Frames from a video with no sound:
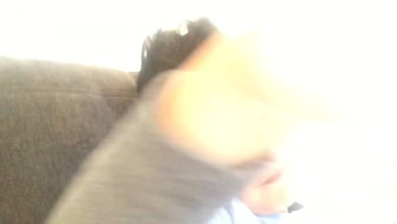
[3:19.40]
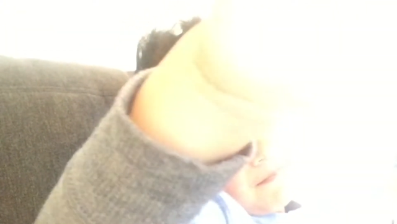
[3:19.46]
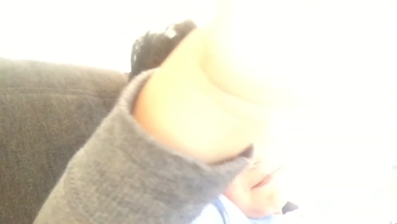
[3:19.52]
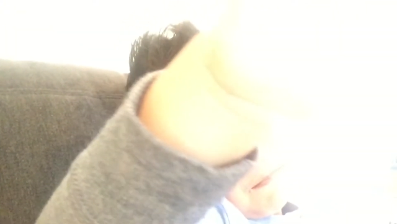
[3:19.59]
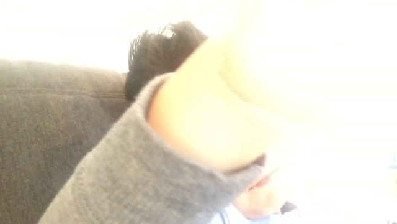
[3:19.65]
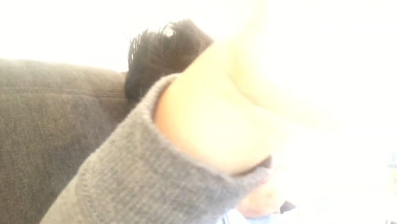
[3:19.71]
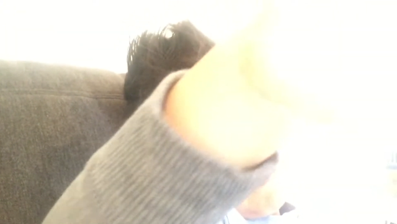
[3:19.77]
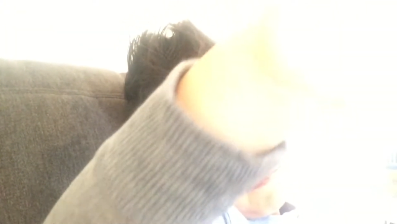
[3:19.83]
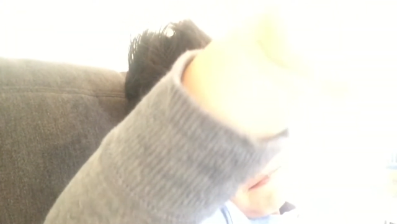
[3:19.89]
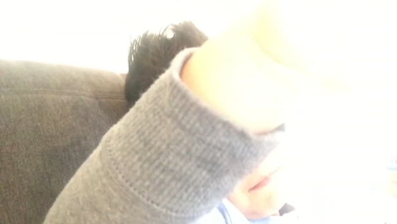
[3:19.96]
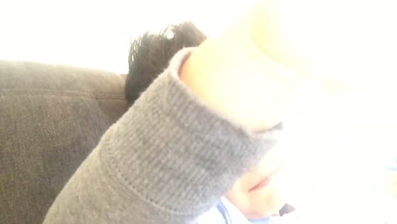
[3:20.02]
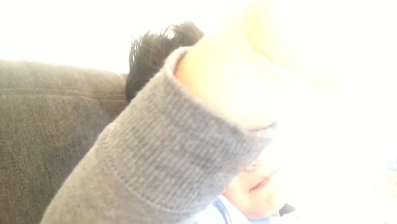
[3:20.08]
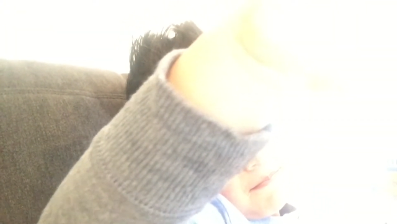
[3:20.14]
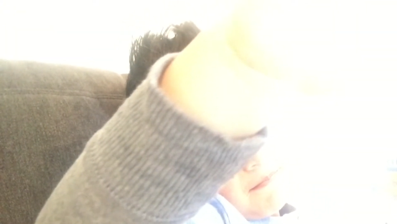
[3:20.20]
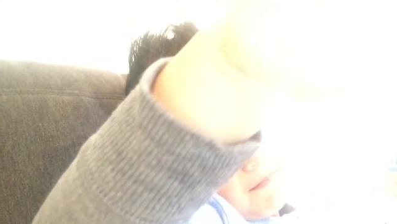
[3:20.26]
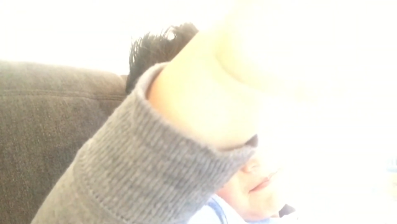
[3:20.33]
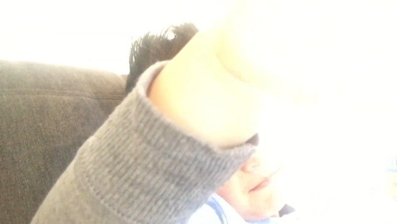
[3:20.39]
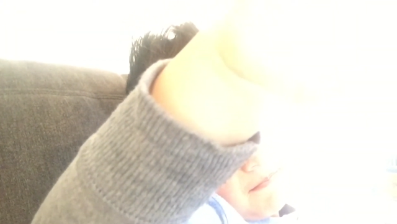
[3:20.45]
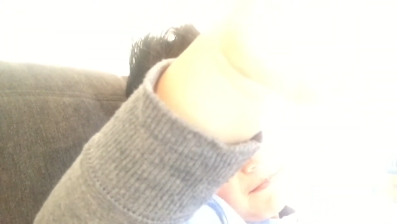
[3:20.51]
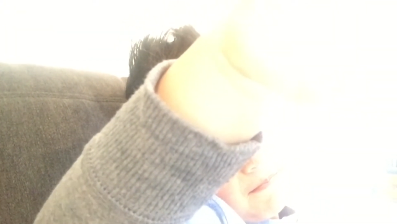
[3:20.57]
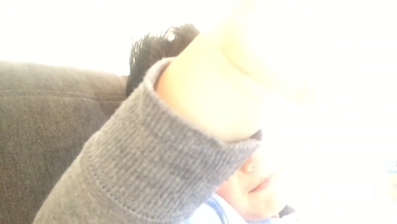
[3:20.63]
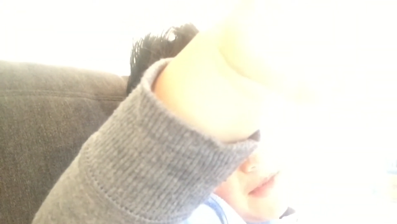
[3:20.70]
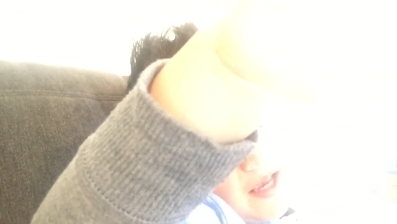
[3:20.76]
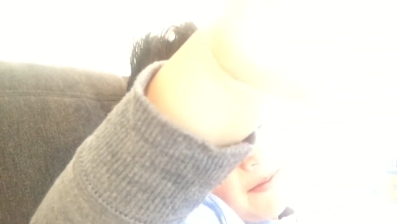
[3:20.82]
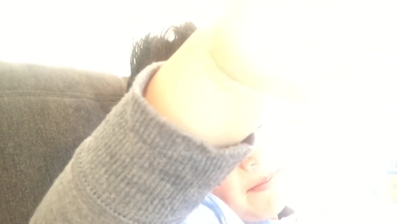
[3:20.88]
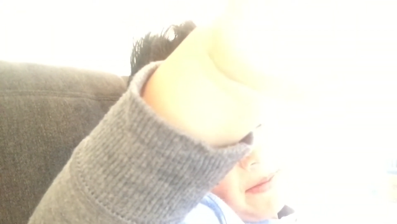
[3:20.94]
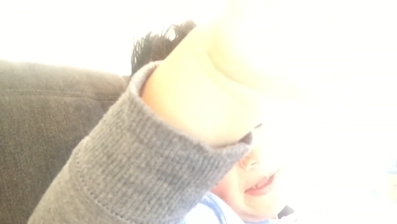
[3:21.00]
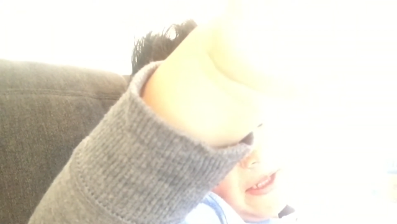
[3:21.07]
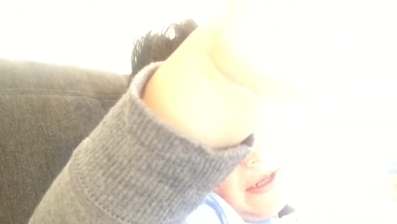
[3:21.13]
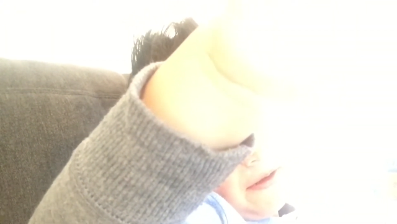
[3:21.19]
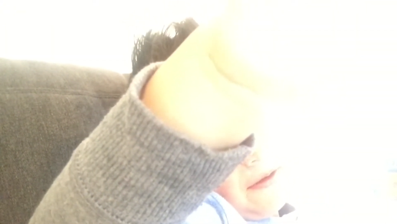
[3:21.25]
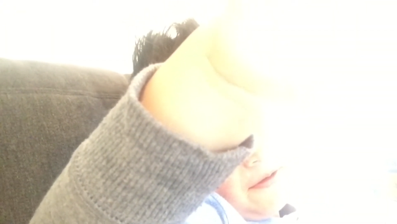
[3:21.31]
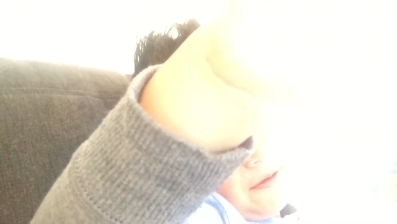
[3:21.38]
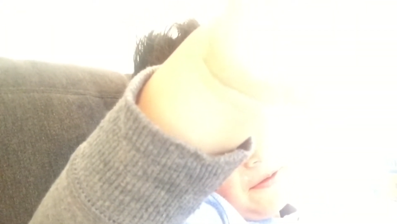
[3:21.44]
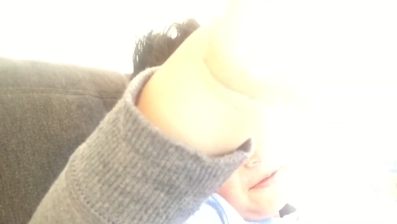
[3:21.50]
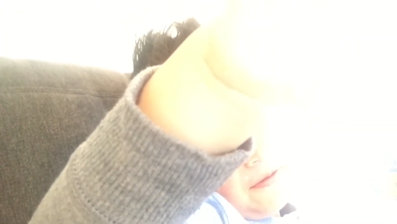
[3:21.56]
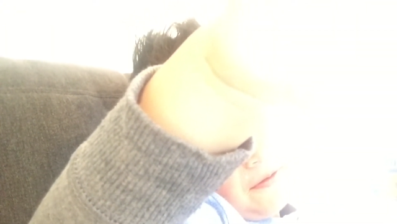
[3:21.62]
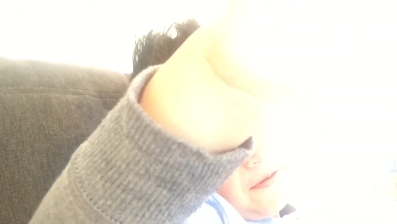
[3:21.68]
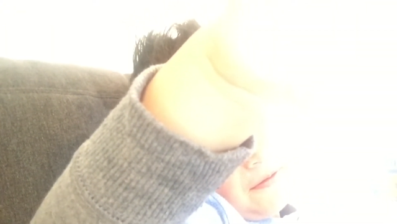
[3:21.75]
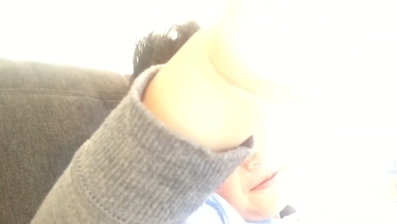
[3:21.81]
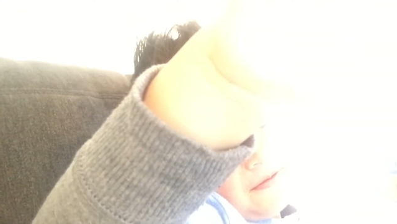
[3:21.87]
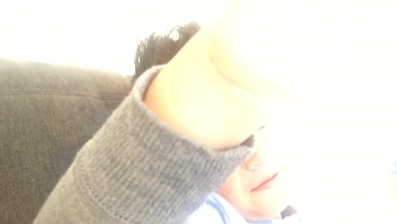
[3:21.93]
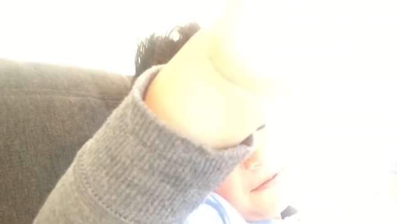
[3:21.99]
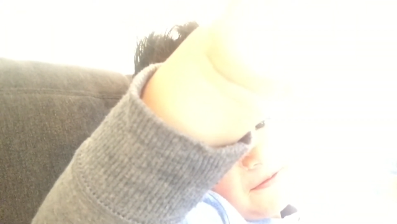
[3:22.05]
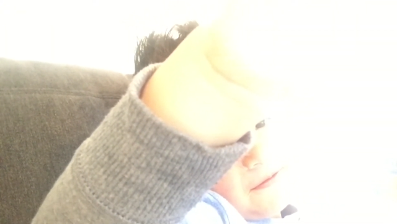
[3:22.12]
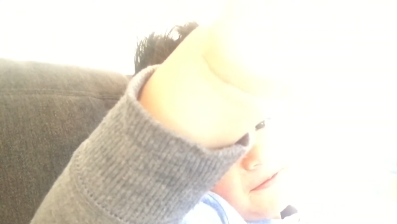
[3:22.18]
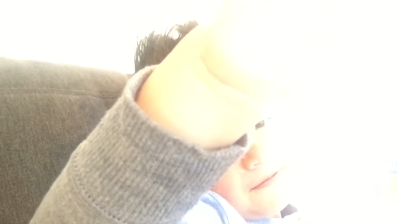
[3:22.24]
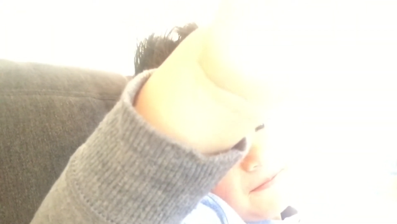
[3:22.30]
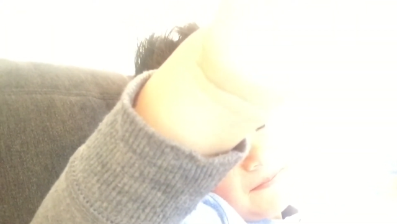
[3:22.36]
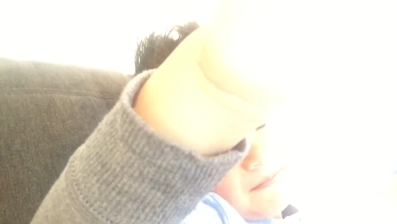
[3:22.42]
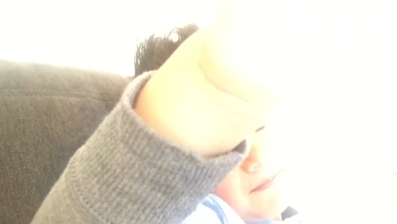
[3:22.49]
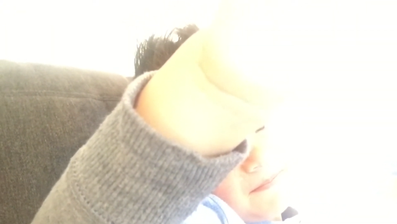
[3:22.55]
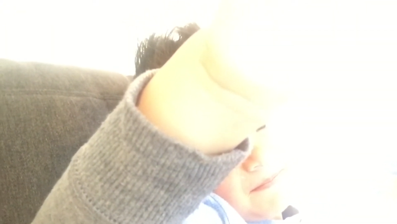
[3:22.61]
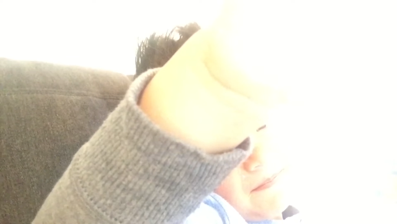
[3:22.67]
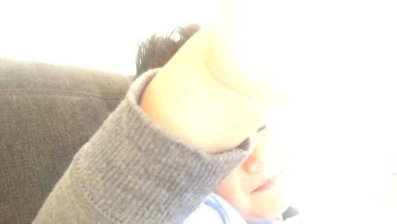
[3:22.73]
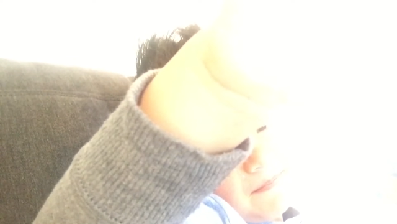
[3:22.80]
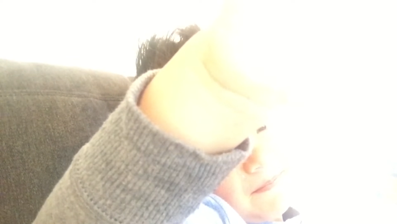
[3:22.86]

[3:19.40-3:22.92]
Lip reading: Nobody's mouth can be seen.